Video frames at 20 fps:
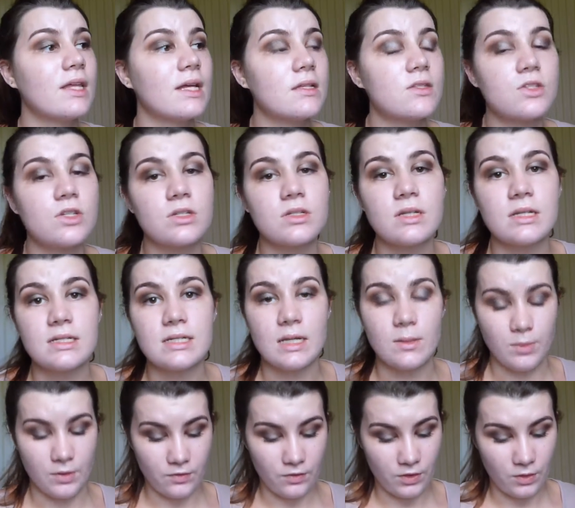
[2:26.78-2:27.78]
That's just a tip
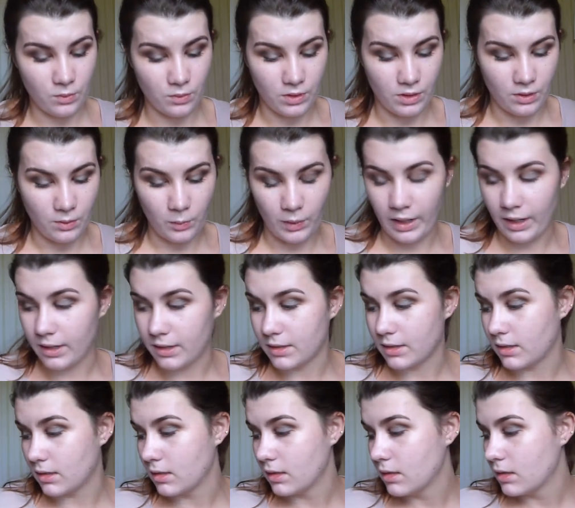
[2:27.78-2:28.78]
if you want to wear a
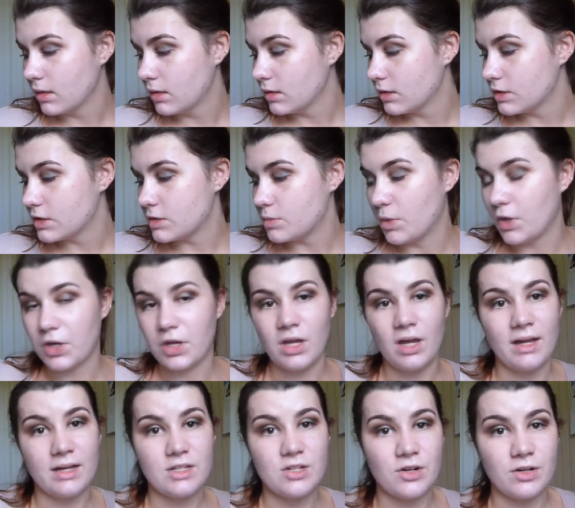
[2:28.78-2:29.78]
smoky
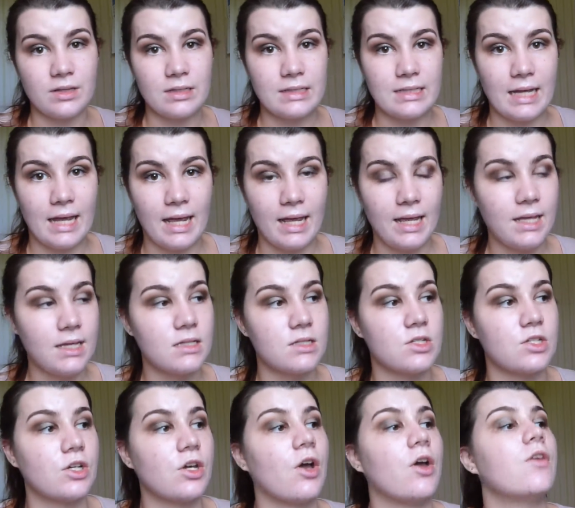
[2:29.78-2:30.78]
eye during the day, is
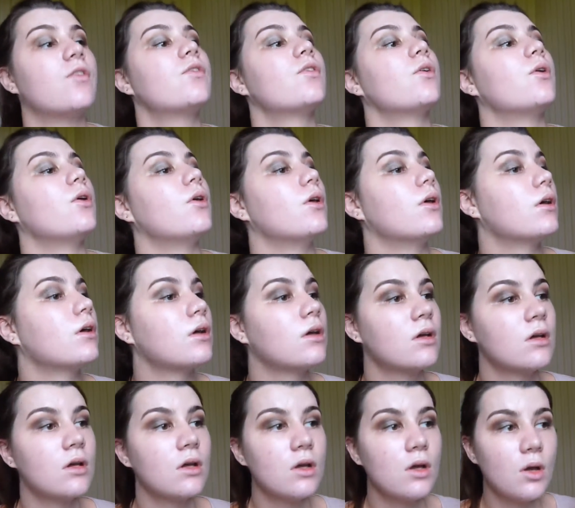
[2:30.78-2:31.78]
to go for
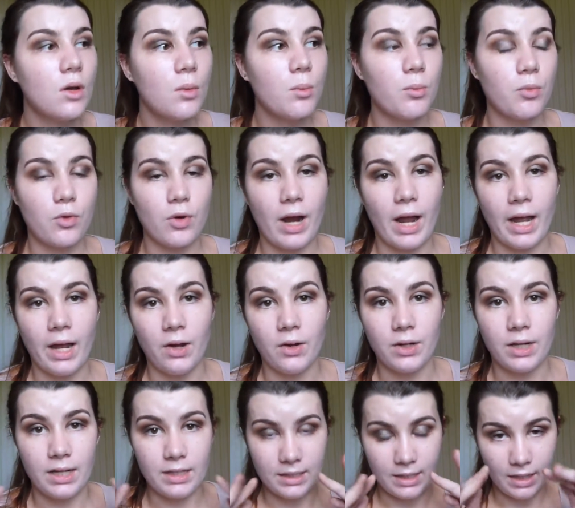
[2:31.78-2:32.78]
brown
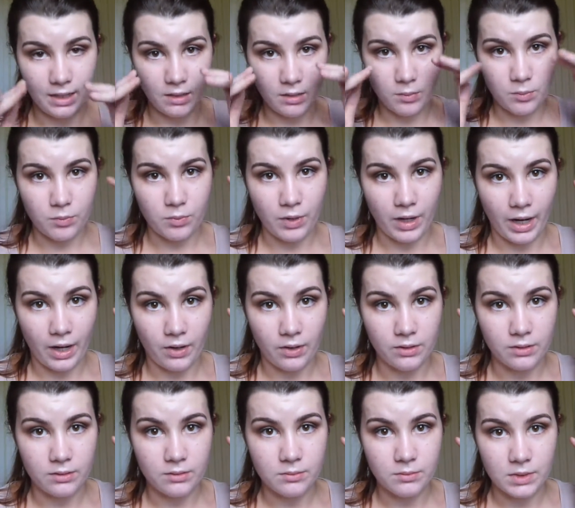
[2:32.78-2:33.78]
and then
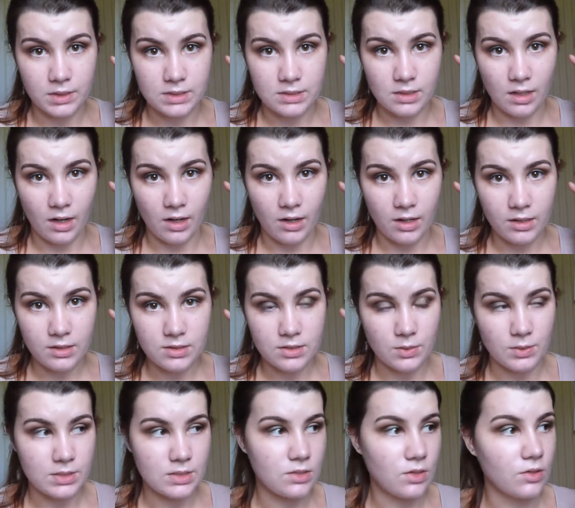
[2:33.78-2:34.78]
brown mascara so
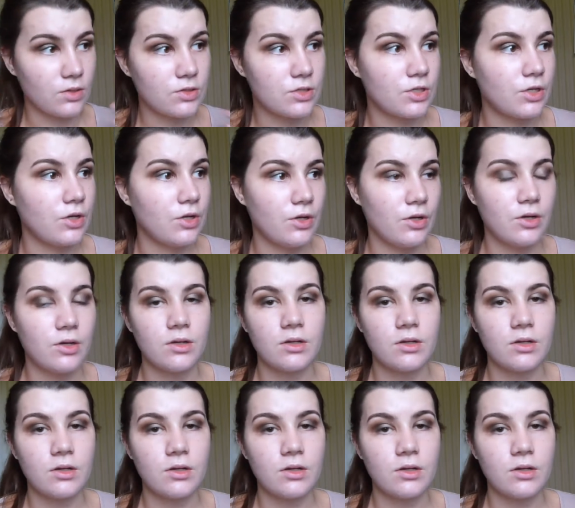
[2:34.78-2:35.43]
it's not too